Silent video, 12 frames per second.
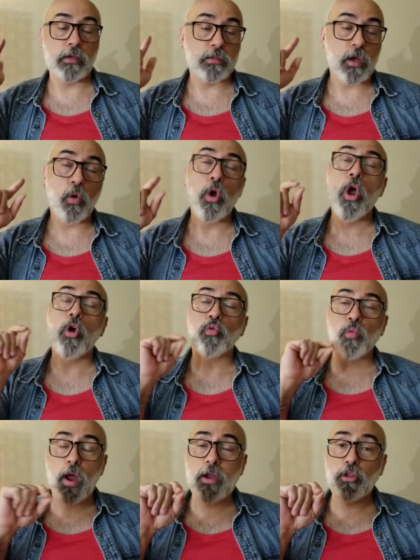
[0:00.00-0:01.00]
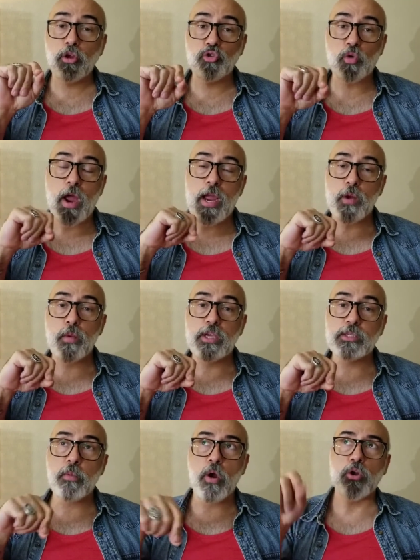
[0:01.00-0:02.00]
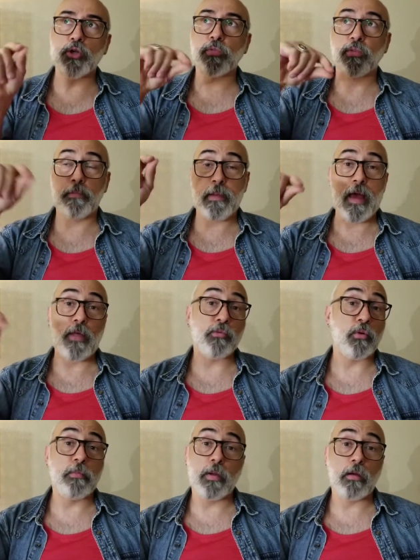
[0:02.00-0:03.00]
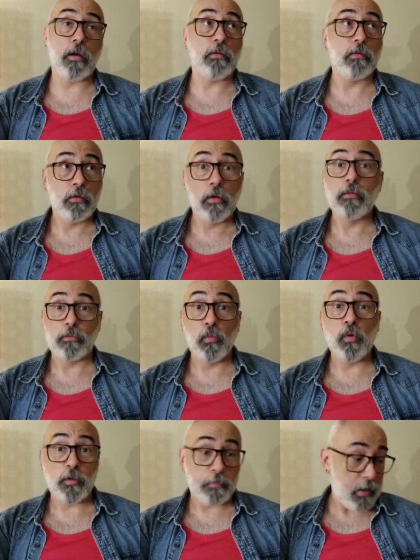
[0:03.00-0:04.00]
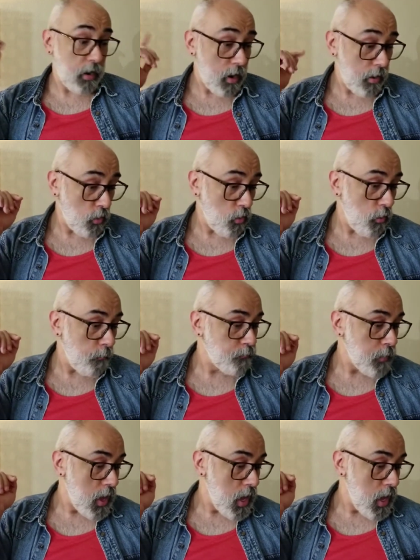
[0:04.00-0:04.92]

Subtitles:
So regular dry erase markers for the bathroom mirror would have been kind of cool.